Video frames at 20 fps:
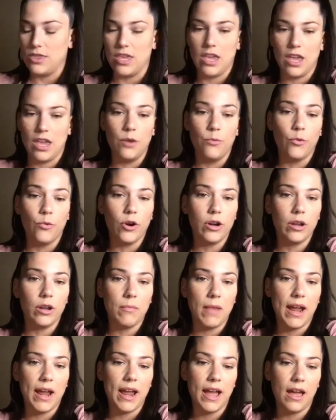N-word in
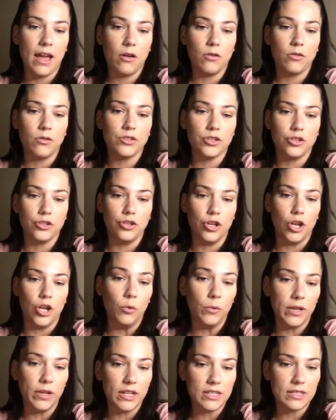my house. No
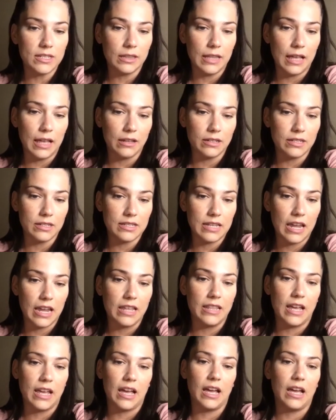one is allowed to say
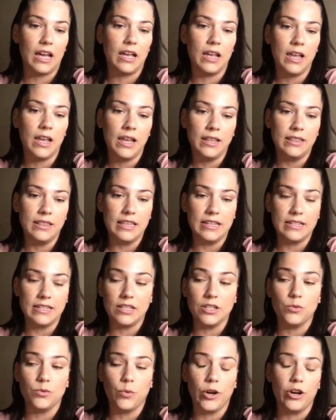that. This
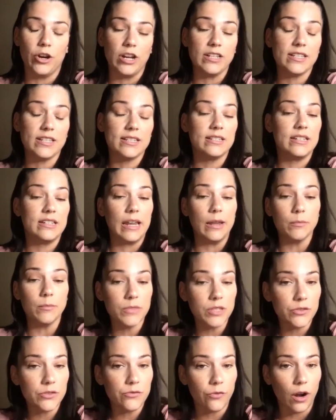is where it
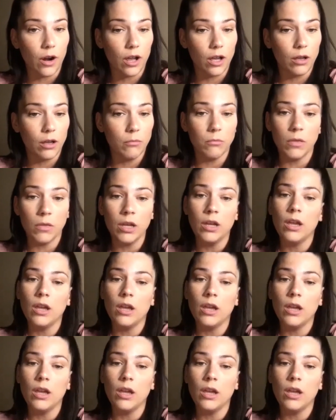stems from.